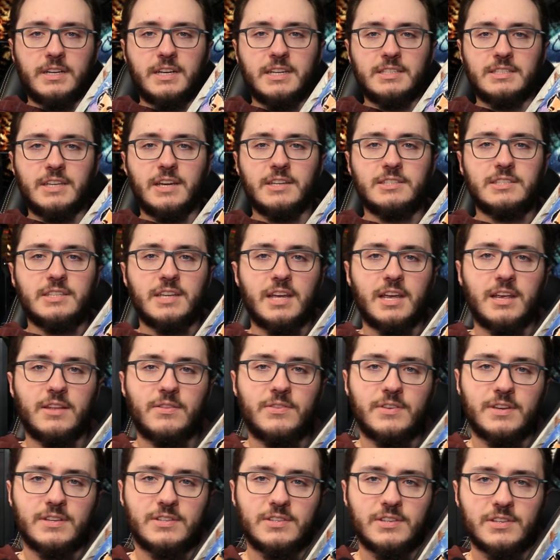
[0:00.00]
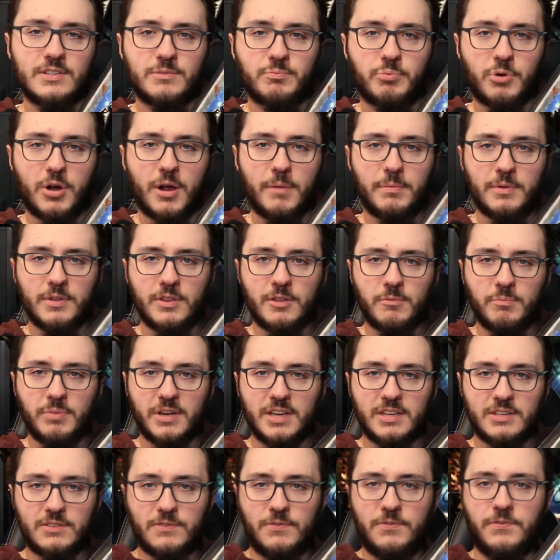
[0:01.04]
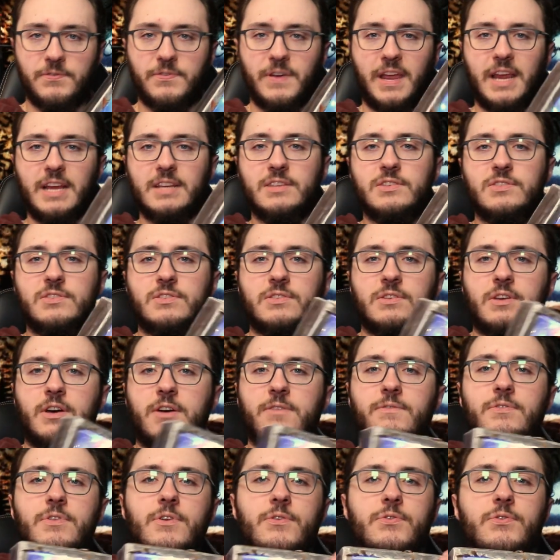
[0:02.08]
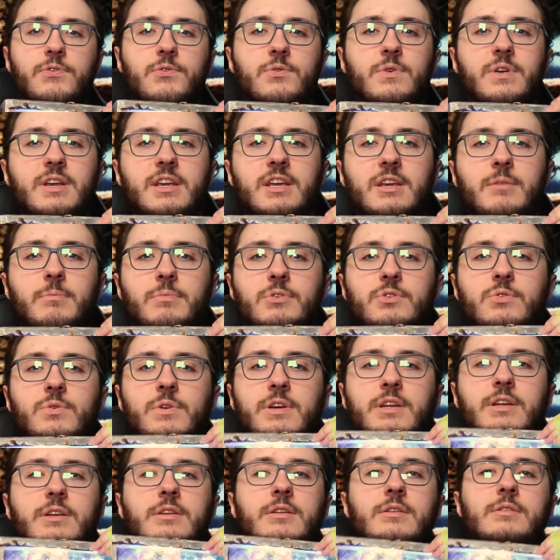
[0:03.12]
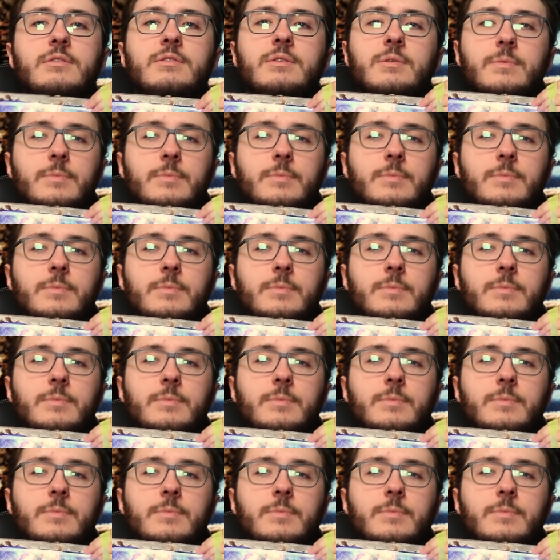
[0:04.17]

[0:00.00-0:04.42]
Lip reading: because I say this is probably the best face of the three between